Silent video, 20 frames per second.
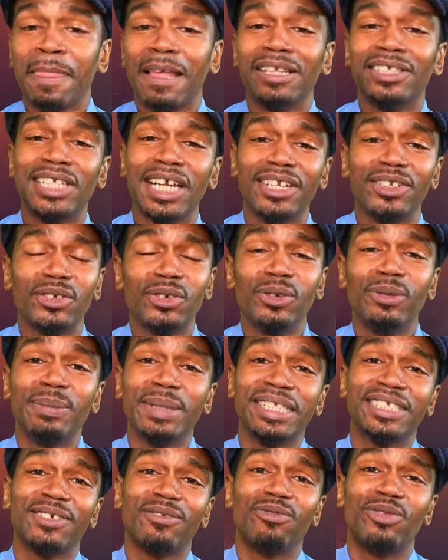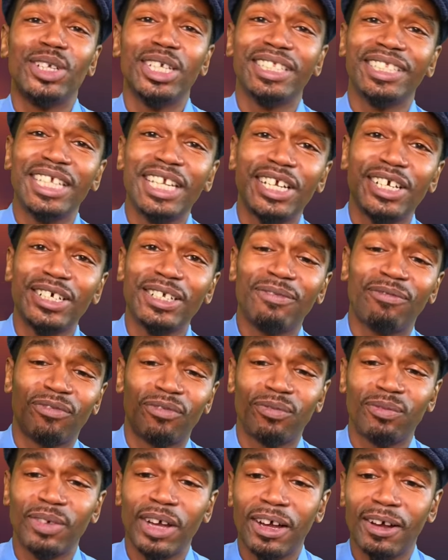Jadoub is a really good,
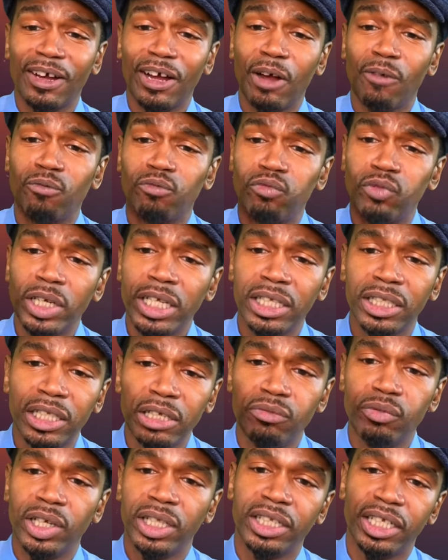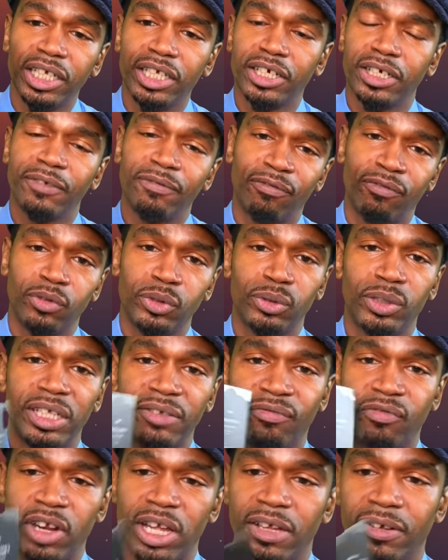really good fruity
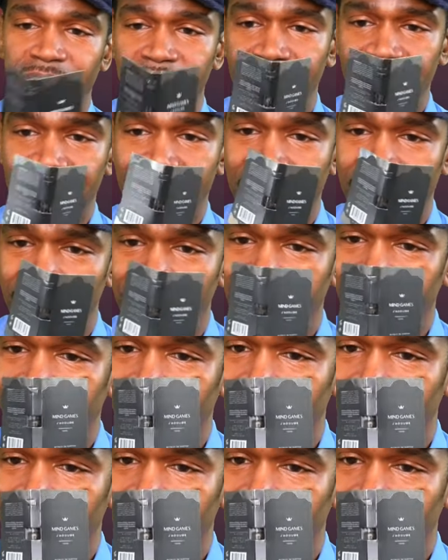fragrance, guys.